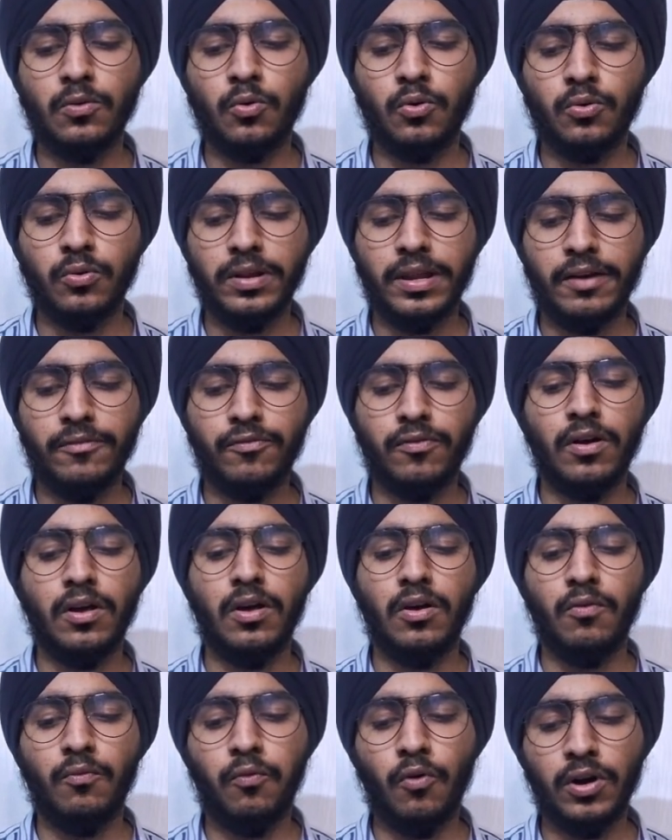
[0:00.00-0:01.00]
go to left.
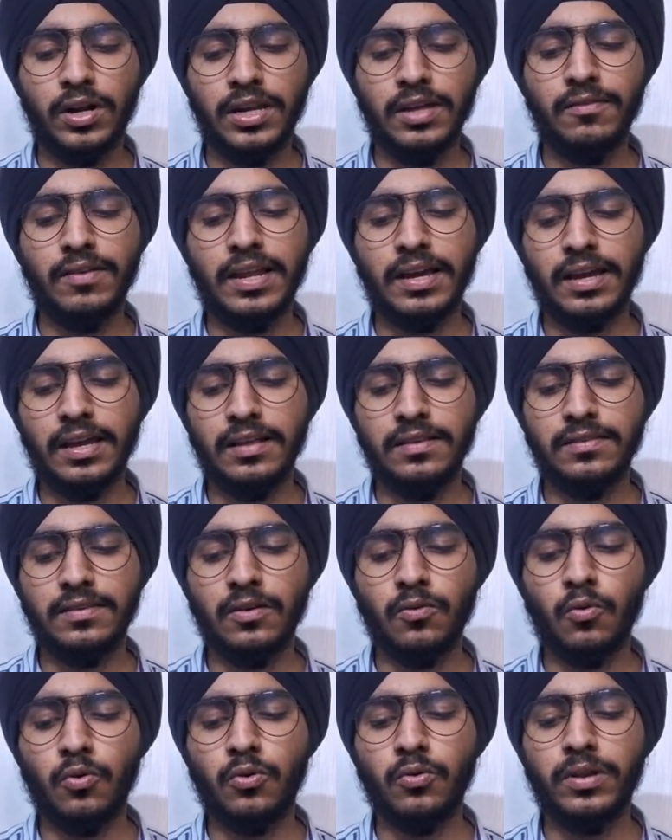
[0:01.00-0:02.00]
40 will again
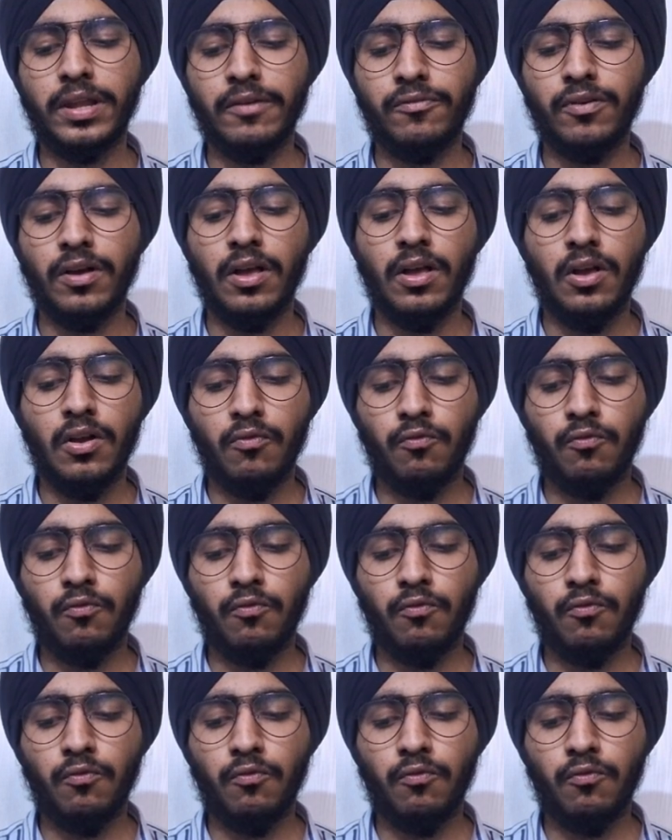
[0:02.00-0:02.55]
say go to left.